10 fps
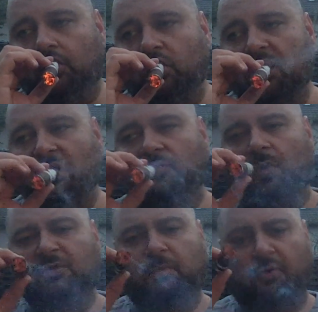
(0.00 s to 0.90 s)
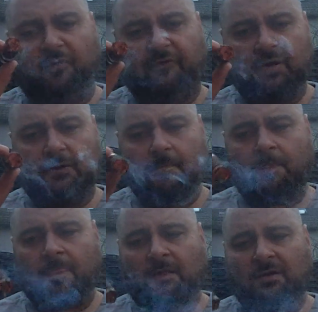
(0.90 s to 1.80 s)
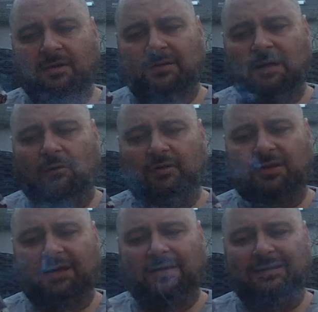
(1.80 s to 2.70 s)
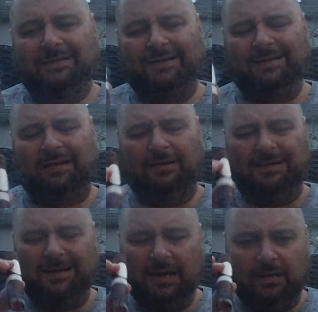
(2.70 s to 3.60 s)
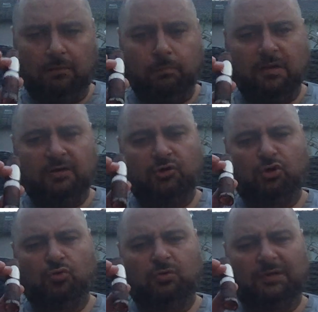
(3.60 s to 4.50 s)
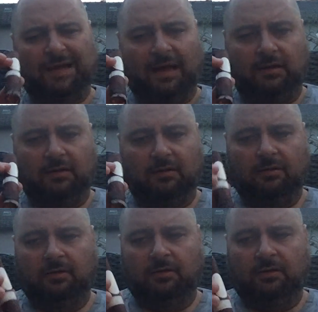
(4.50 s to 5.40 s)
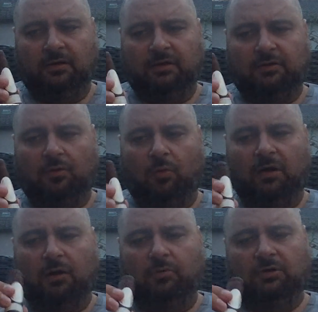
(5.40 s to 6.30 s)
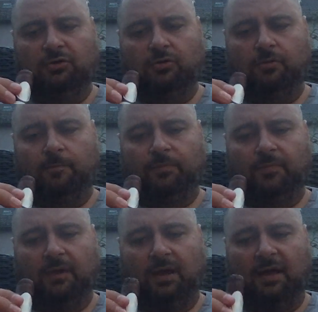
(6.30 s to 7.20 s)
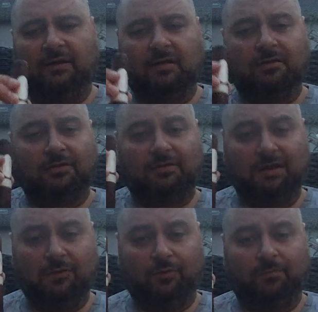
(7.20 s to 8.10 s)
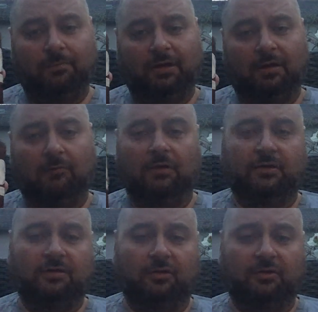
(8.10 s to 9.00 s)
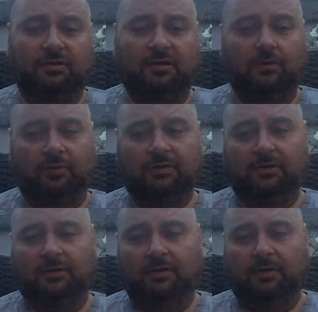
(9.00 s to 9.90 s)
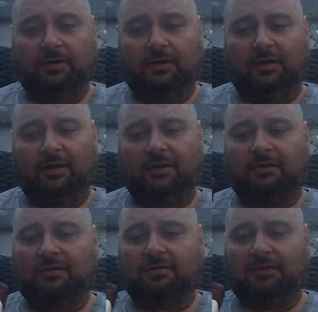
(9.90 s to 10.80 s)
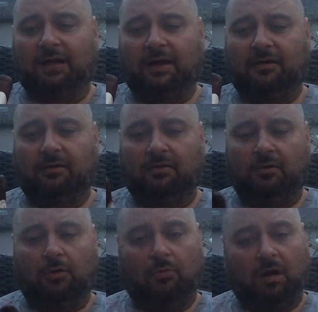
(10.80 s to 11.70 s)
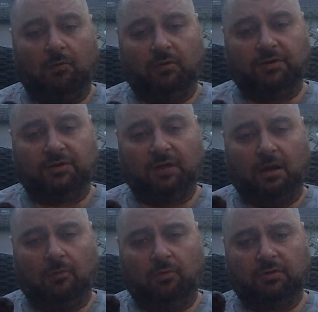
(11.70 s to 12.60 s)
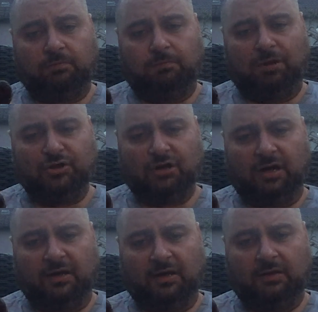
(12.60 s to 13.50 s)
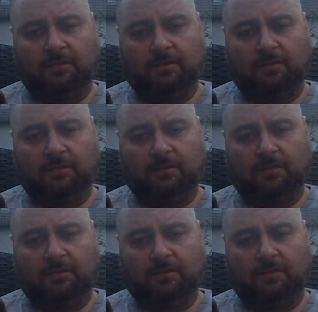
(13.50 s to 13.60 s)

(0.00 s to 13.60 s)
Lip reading: it was perfect. Now it's getting a little bit too tight. So what I will do, and that's the secret behind. Well, it's not a secret. It's like, I was punch cutting it